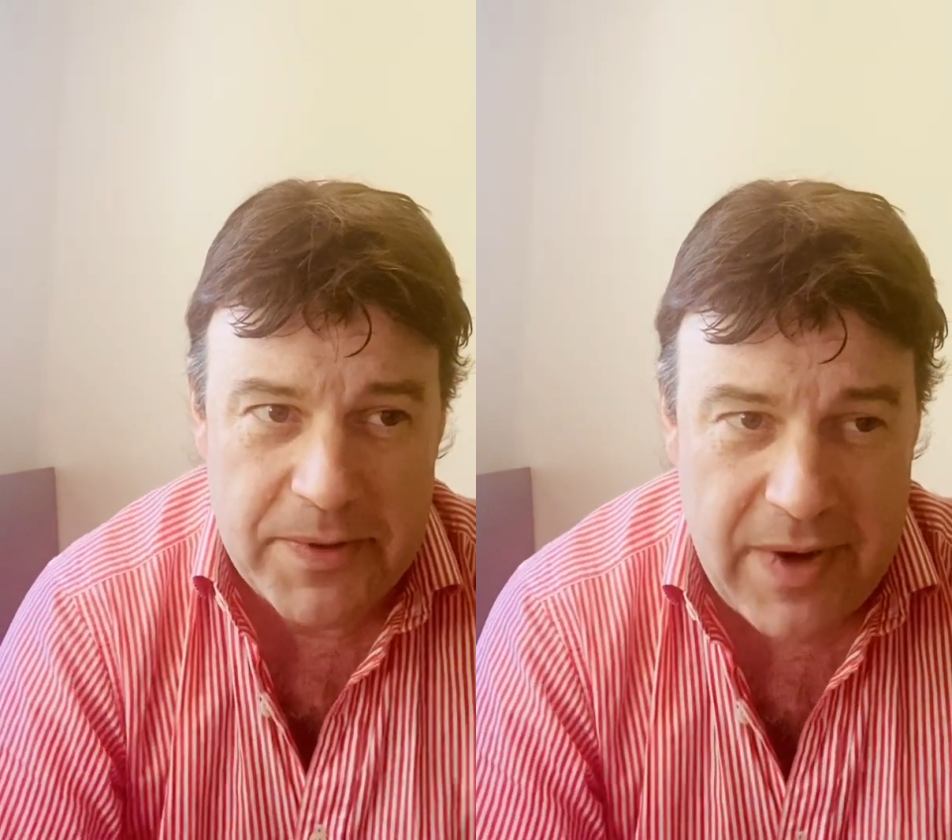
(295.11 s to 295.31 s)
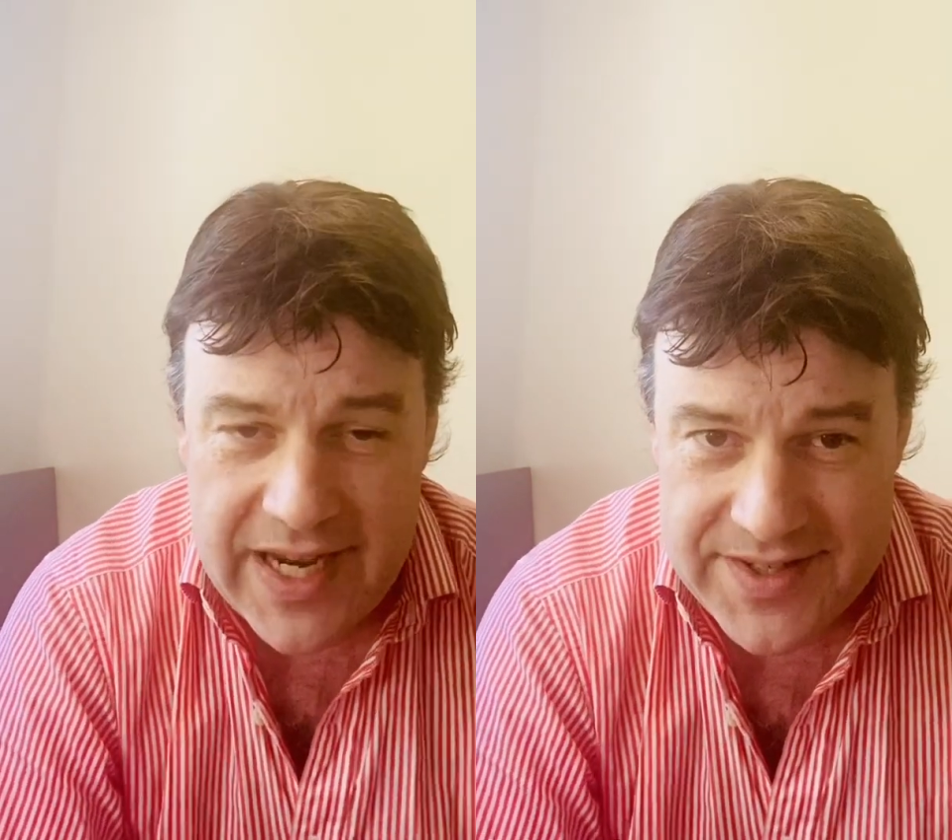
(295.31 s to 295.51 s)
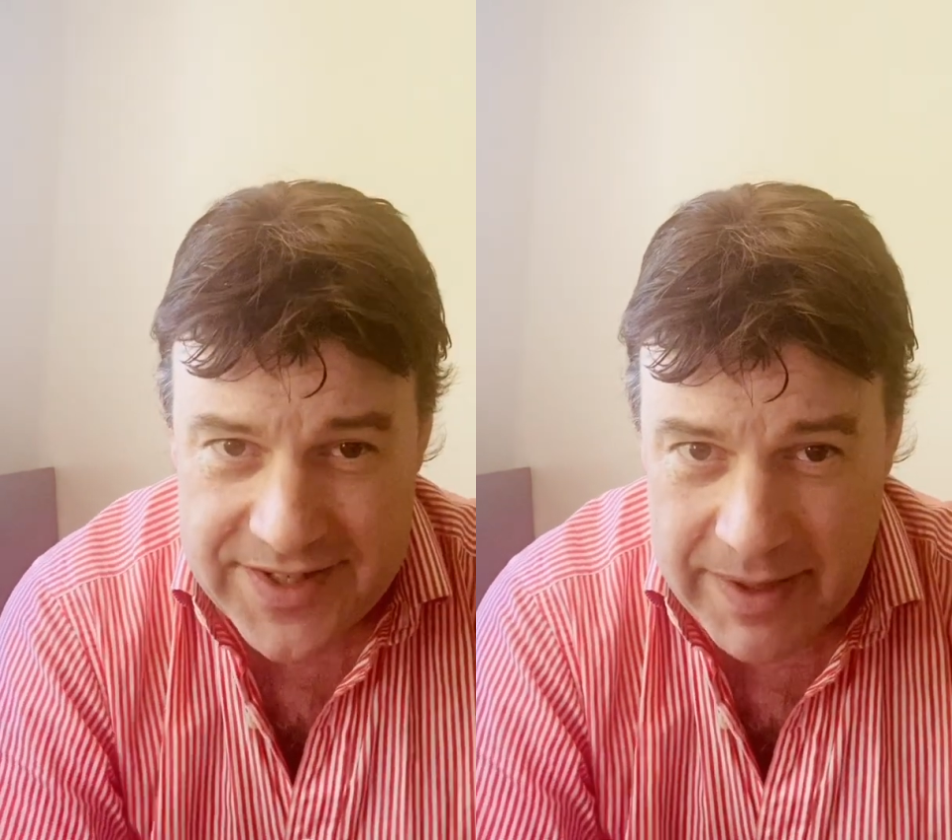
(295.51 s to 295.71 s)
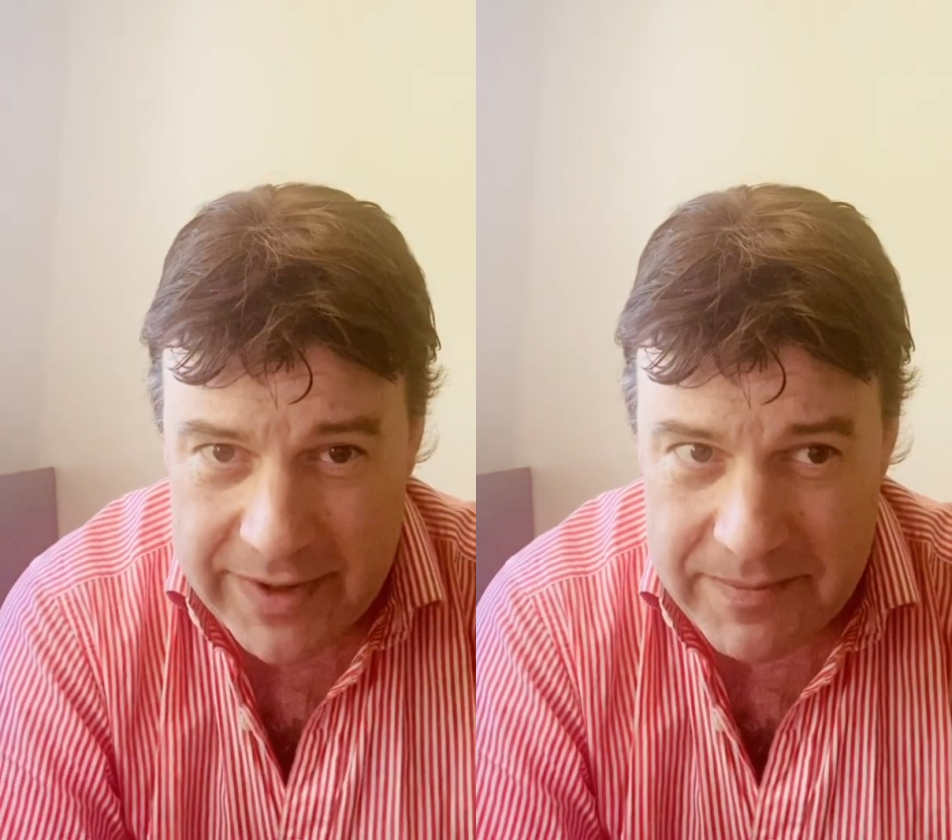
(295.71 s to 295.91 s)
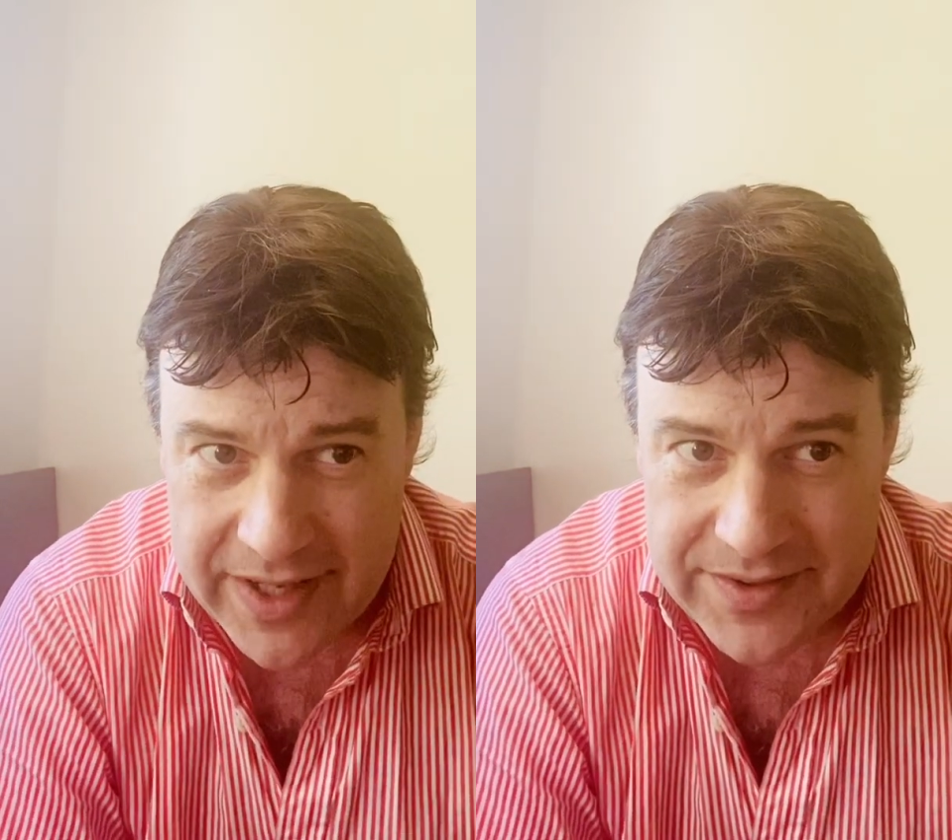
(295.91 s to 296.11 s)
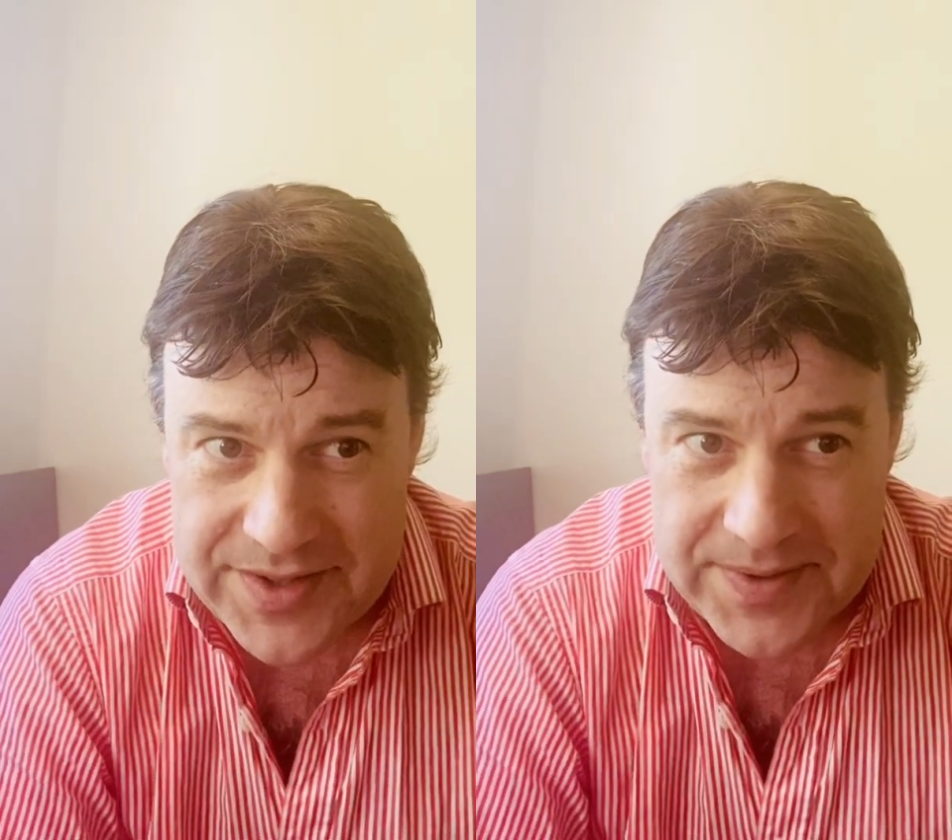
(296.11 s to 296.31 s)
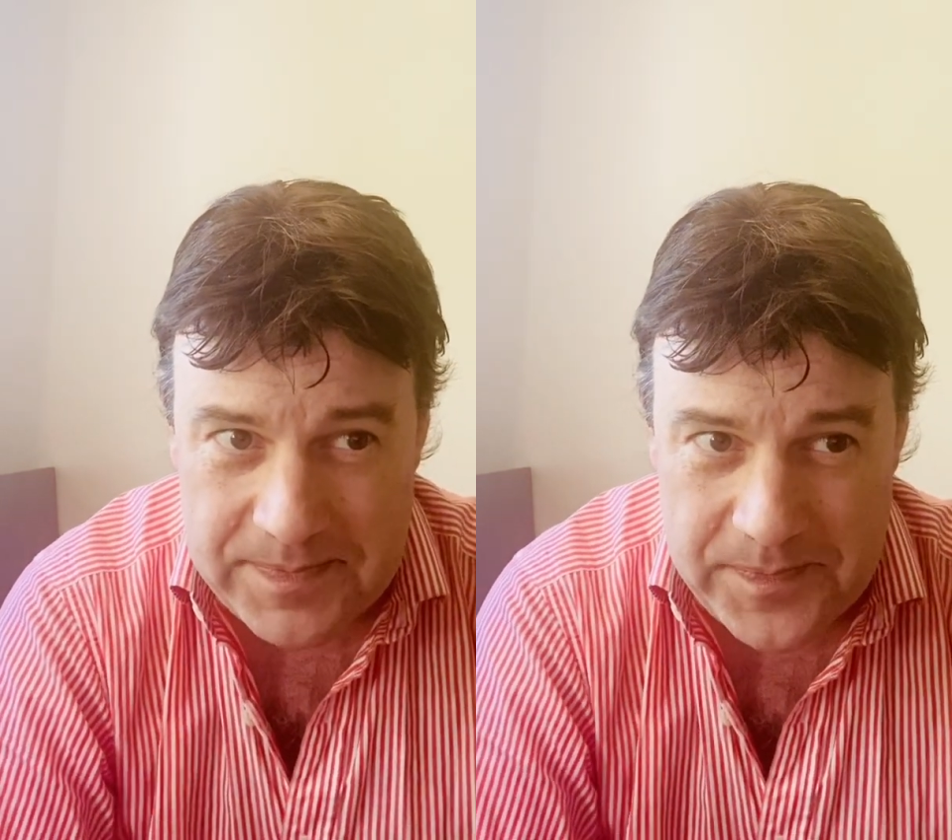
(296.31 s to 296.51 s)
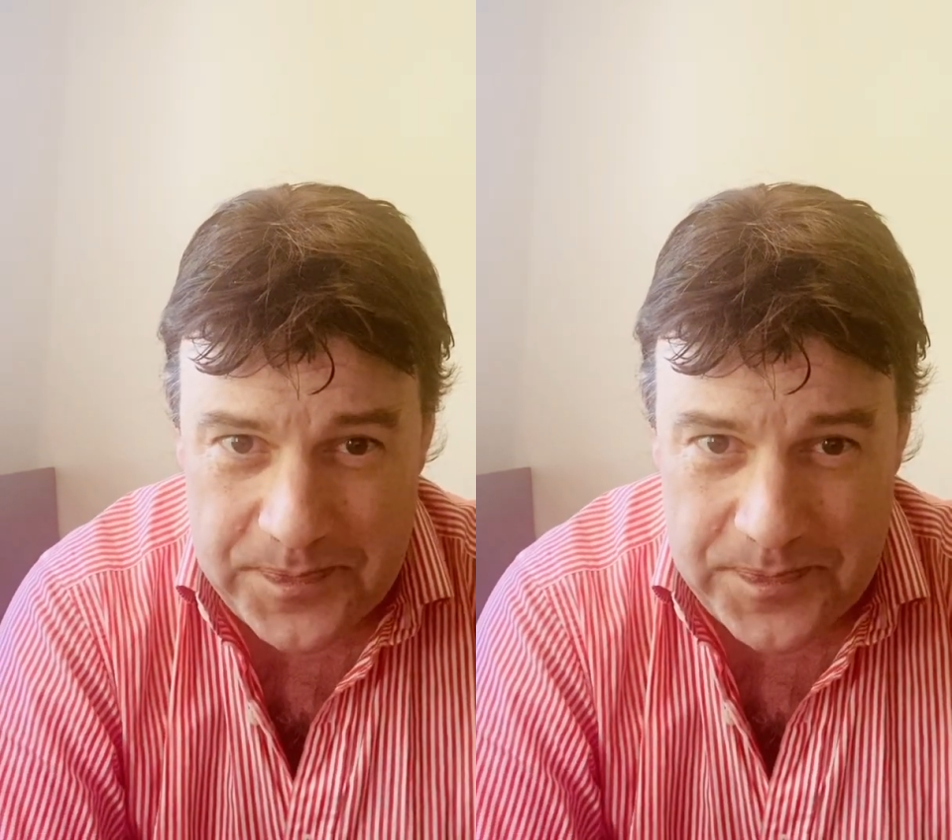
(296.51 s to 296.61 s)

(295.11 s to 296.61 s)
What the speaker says: goodbyes in coming months,